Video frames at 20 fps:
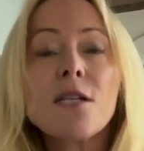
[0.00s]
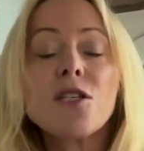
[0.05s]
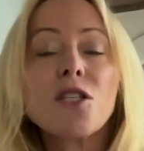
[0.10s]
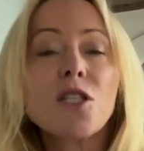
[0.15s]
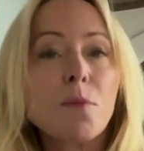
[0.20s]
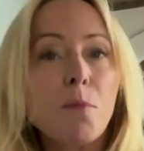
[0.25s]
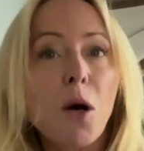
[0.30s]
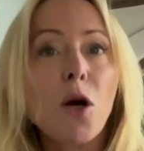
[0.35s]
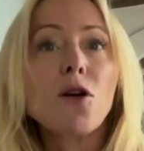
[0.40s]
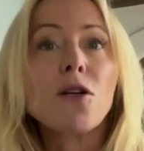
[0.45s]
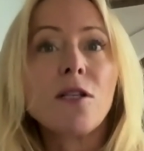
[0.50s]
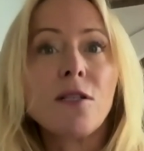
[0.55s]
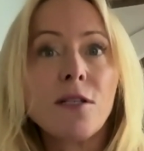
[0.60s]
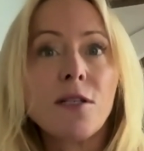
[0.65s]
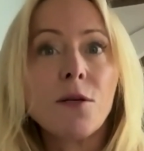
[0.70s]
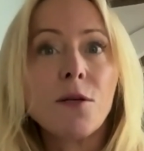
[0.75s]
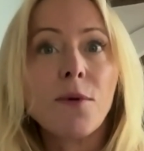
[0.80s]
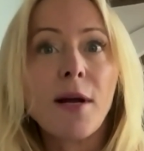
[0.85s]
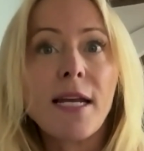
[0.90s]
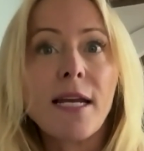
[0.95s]
is smart
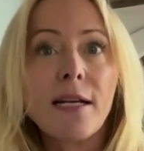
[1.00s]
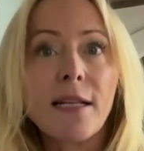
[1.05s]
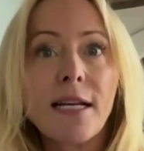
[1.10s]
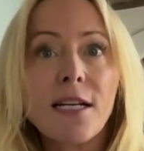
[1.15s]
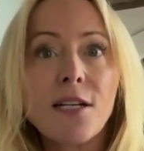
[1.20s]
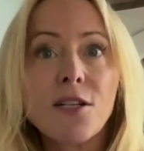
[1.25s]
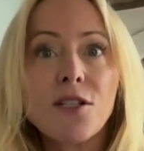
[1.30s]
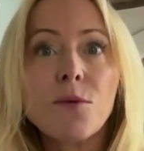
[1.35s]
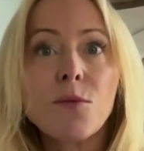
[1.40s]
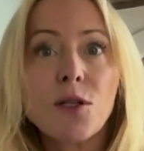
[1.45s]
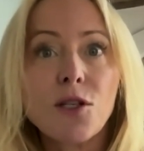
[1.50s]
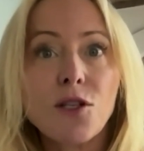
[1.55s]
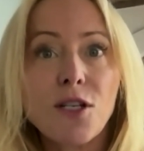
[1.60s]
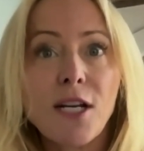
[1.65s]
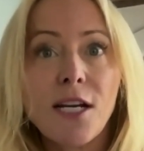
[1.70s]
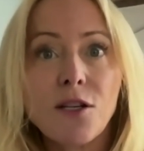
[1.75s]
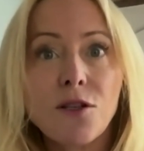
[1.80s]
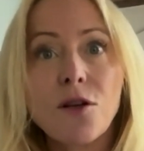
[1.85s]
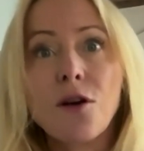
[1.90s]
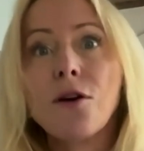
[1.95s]
deregulation, which
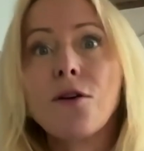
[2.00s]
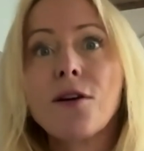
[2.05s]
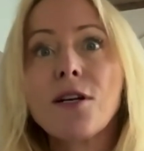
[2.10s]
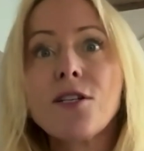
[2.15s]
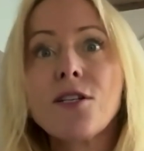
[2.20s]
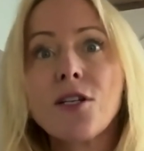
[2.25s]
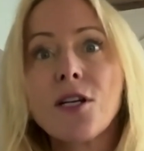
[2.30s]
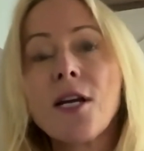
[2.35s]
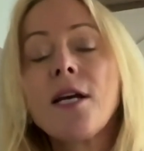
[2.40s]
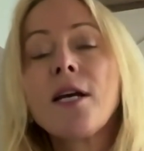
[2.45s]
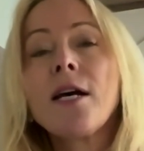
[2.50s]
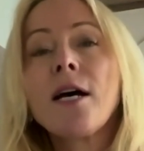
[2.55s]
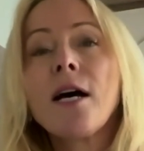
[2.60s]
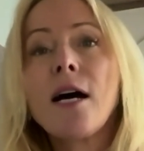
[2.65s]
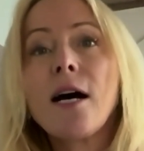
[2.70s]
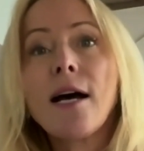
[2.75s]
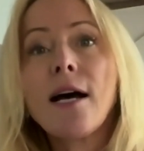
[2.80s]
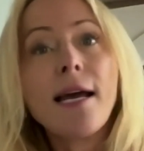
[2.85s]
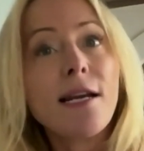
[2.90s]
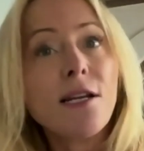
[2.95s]
takes courage,
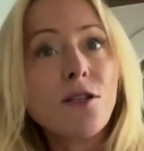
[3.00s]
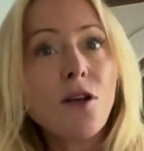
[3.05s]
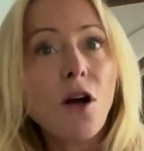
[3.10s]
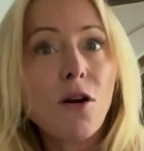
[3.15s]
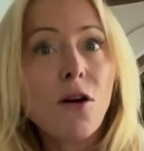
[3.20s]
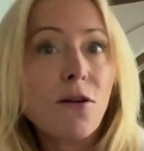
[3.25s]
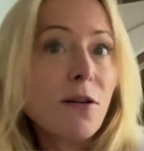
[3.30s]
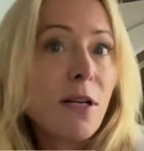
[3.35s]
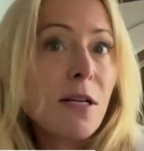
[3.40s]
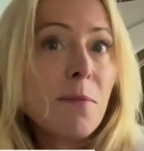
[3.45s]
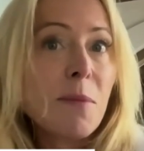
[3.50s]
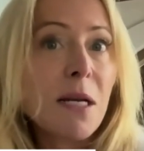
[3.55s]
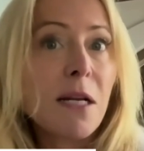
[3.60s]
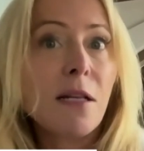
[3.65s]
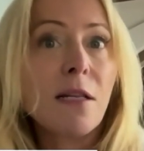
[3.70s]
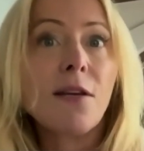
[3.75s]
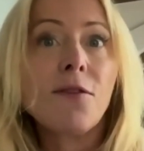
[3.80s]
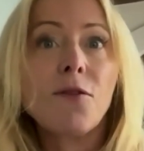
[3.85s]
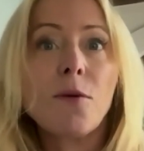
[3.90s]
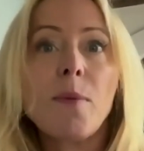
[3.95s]
and it's hard,
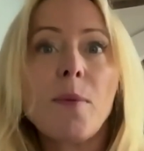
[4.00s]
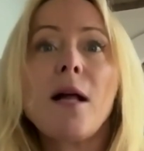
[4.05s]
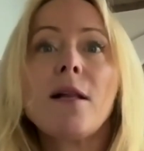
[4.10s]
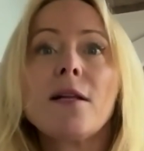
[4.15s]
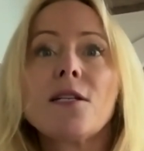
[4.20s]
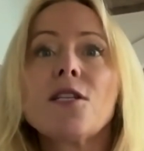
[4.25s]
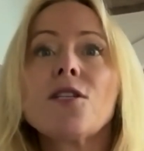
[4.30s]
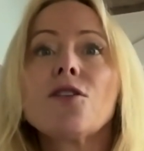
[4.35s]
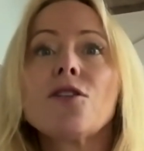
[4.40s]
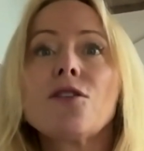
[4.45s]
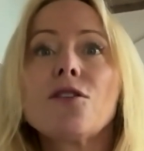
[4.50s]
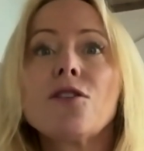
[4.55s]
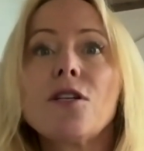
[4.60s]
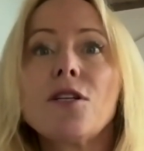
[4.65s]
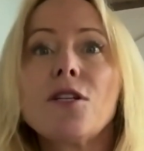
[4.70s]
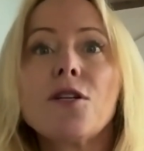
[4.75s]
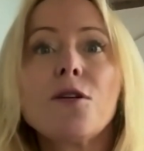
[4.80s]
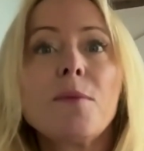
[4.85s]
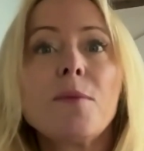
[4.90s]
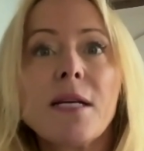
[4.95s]
admittedly, for politicians to
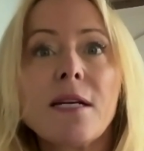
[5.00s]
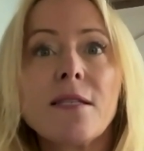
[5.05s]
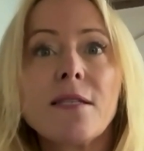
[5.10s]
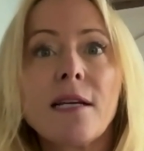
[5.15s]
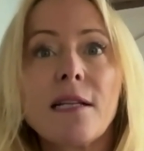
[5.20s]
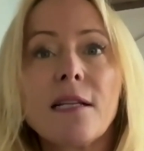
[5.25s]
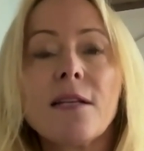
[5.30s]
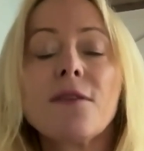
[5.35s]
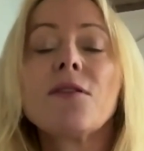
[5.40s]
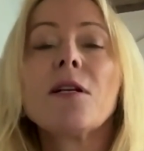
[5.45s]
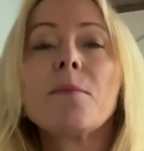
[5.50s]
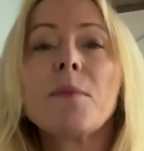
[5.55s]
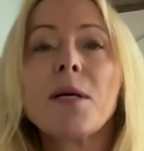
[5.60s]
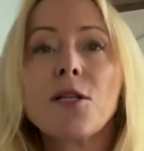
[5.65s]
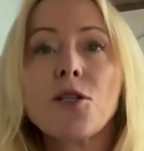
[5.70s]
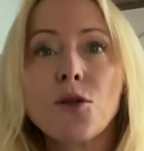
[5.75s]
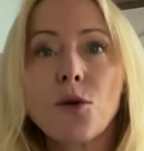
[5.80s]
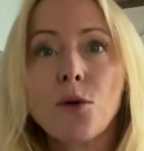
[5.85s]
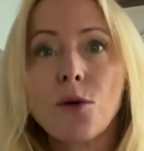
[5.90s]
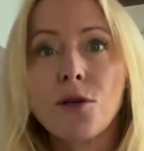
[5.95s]
do because they live in a
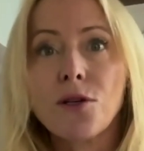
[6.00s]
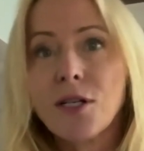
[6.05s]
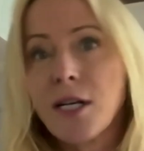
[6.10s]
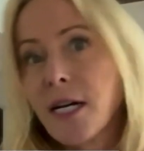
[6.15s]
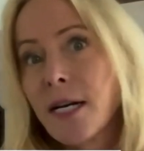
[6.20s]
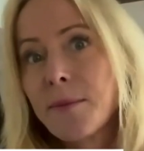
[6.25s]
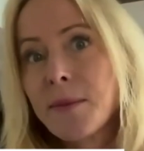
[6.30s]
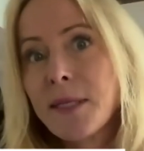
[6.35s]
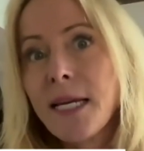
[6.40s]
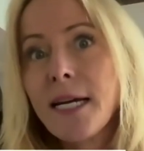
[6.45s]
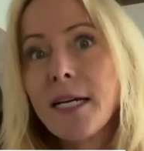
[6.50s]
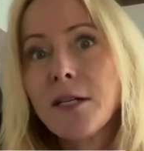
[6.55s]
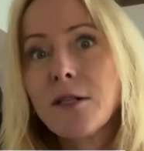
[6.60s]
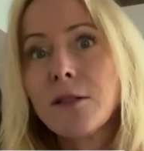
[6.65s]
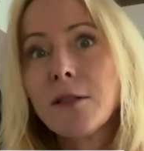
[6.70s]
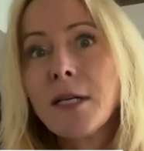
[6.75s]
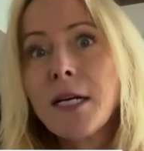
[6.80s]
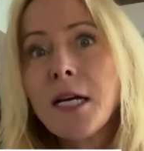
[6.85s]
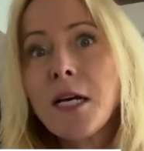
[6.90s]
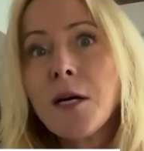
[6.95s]
much shorter time
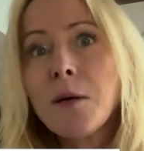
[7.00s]
cycle.